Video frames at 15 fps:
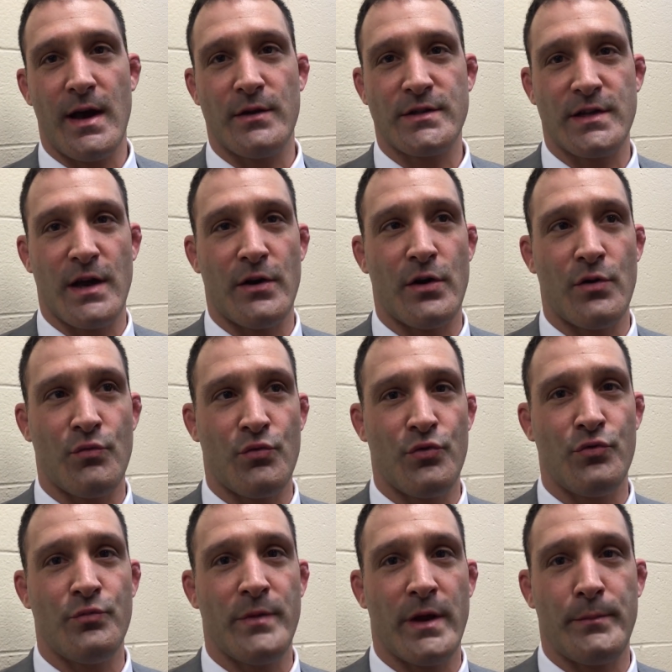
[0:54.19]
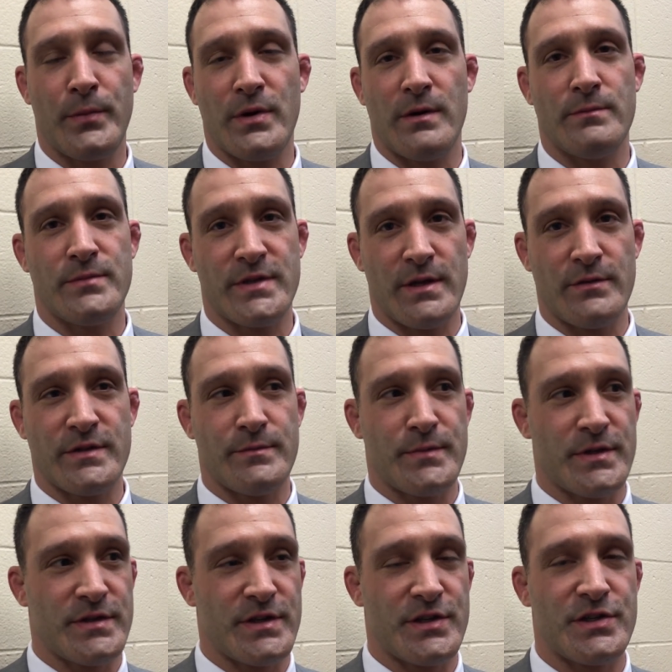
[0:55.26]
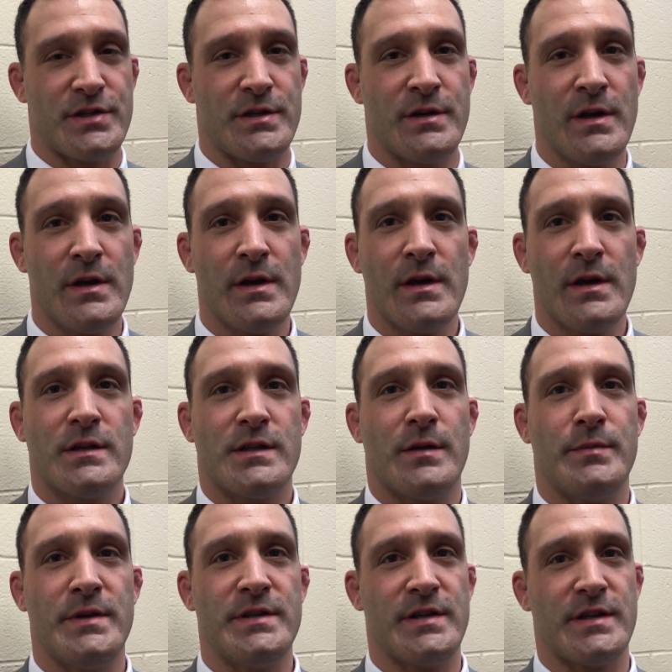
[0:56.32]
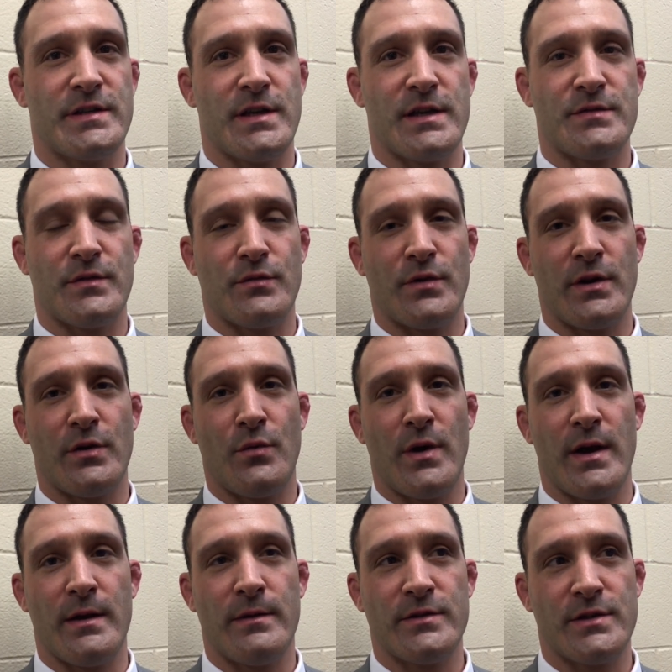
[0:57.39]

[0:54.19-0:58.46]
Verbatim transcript: outside our room that put themselves in position to be successful right away.